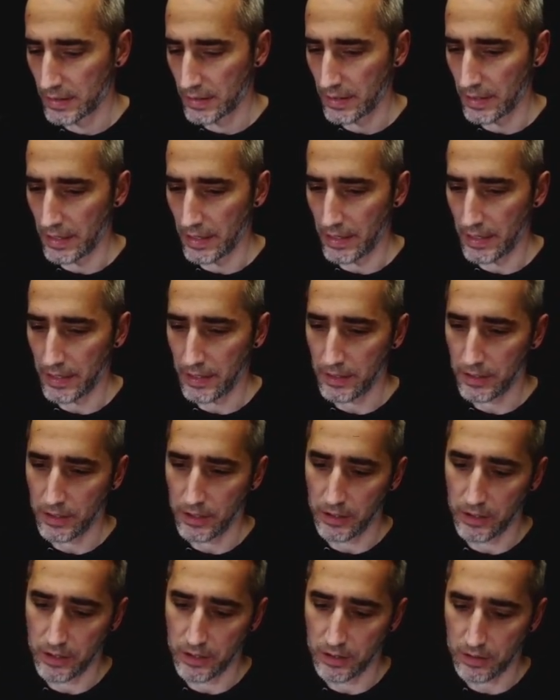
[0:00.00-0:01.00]
And
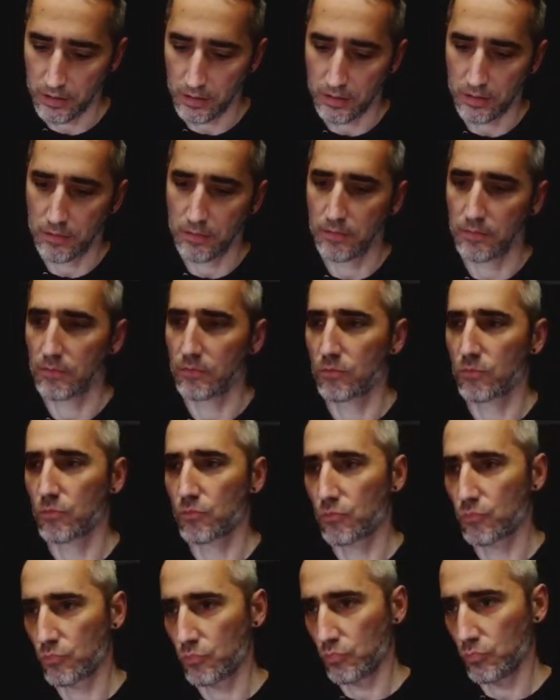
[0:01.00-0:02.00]
here it is,
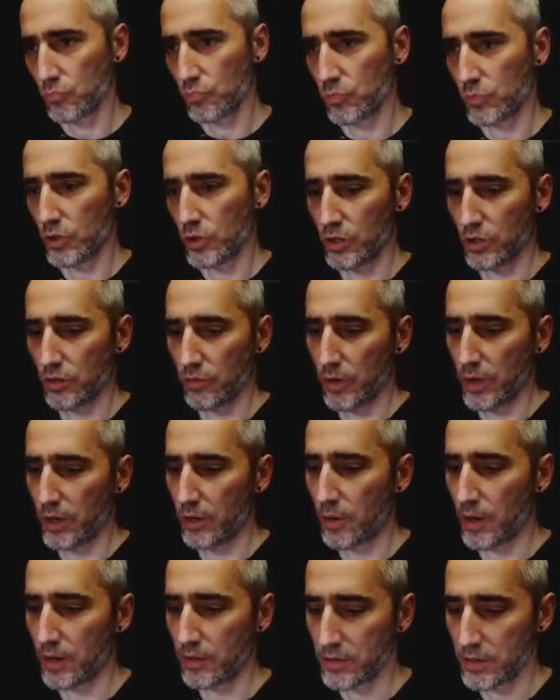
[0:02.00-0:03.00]
all the way
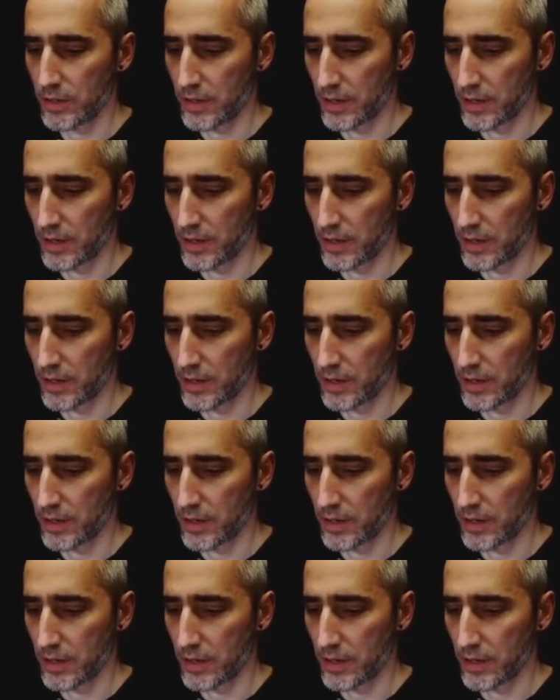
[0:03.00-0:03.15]
around.